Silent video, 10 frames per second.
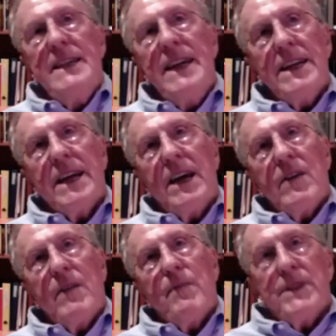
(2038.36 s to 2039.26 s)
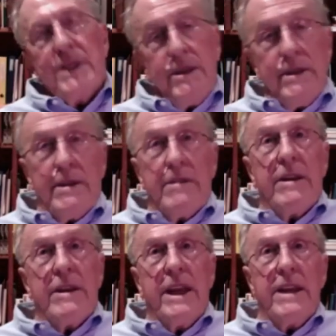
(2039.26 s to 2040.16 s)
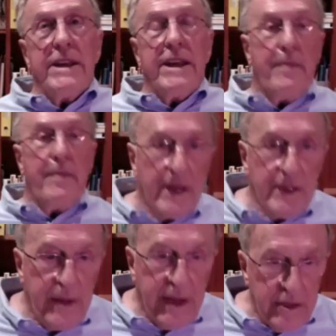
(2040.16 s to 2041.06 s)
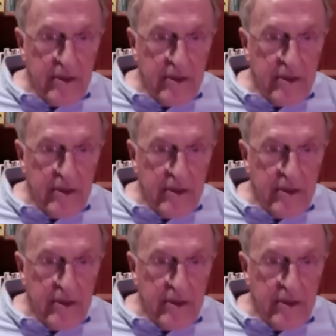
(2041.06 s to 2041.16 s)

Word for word: And I persisted and ended up by speaking to